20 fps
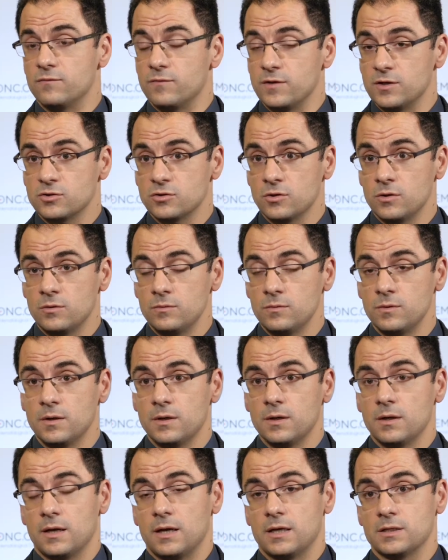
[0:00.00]
vitro
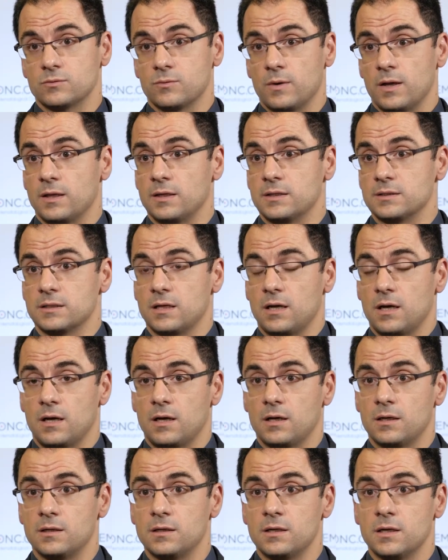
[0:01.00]
as well as
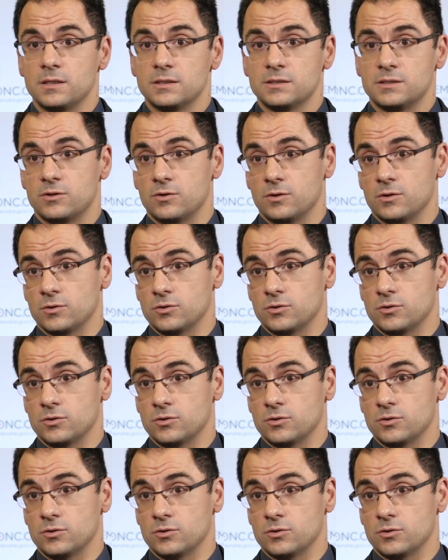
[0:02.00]
on serial